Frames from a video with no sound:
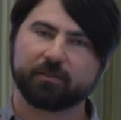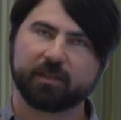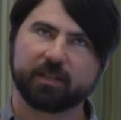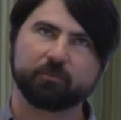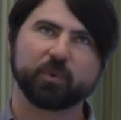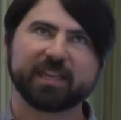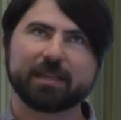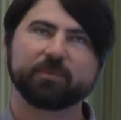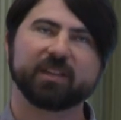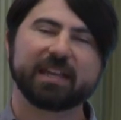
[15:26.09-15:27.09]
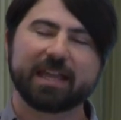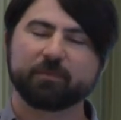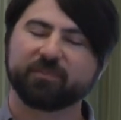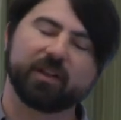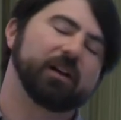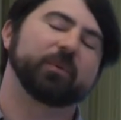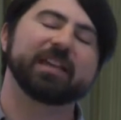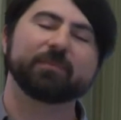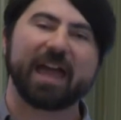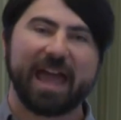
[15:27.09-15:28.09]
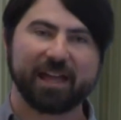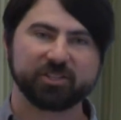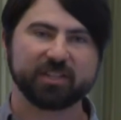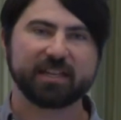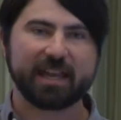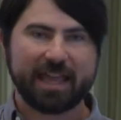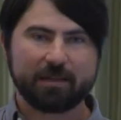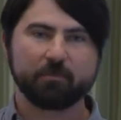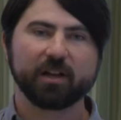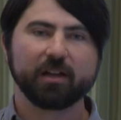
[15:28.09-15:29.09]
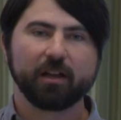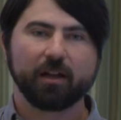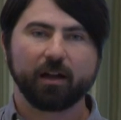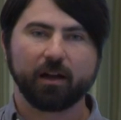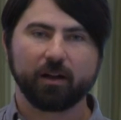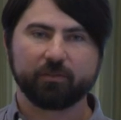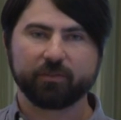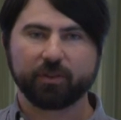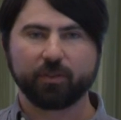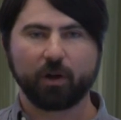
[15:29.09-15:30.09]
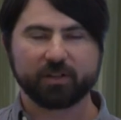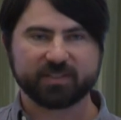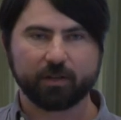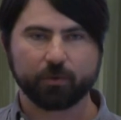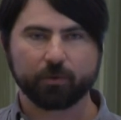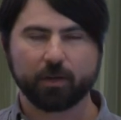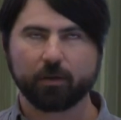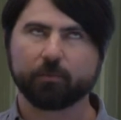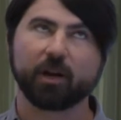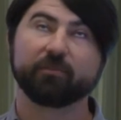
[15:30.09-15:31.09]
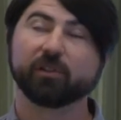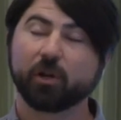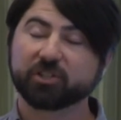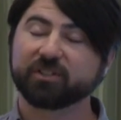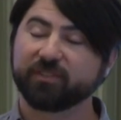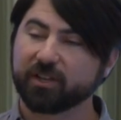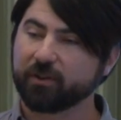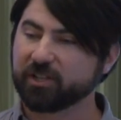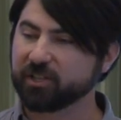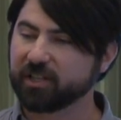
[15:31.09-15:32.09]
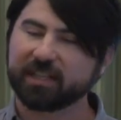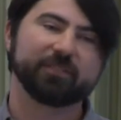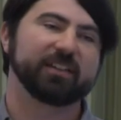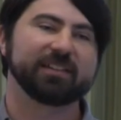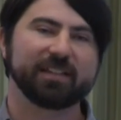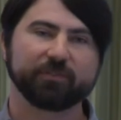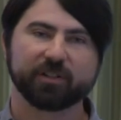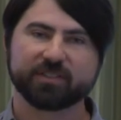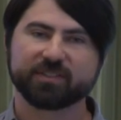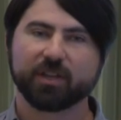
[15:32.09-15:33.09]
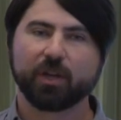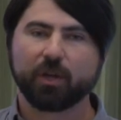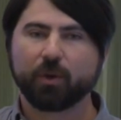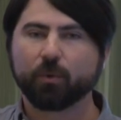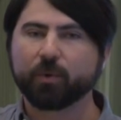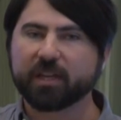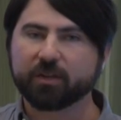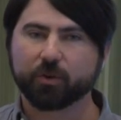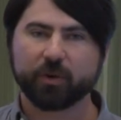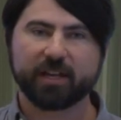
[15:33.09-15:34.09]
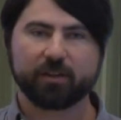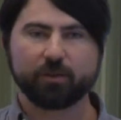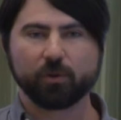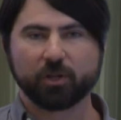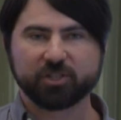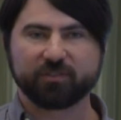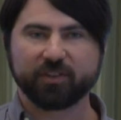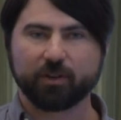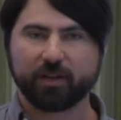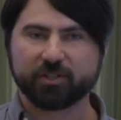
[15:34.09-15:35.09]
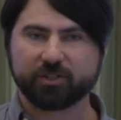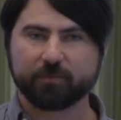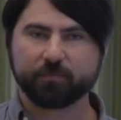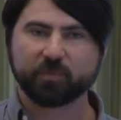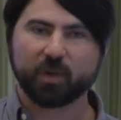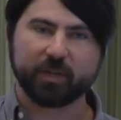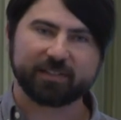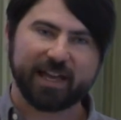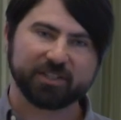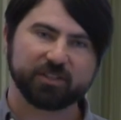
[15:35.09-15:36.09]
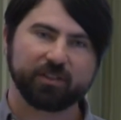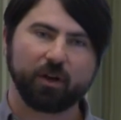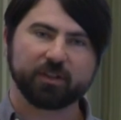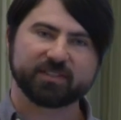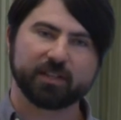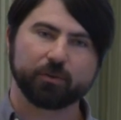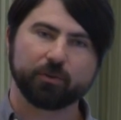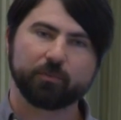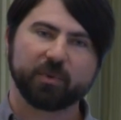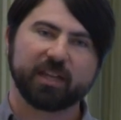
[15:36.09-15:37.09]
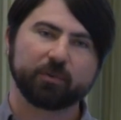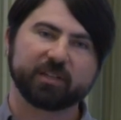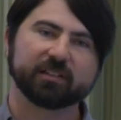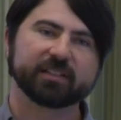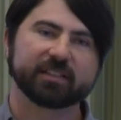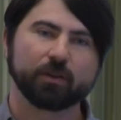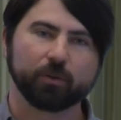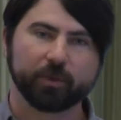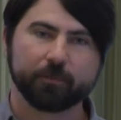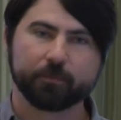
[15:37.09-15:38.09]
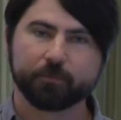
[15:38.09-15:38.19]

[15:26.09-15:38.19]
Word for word: it, we keep the name of the, uh, we keep the hash in the name of the autoscale, um, of the launch configuration. If it differs, we create a new launch configuration, we attach it to the autoscale group, and then we delete the old one.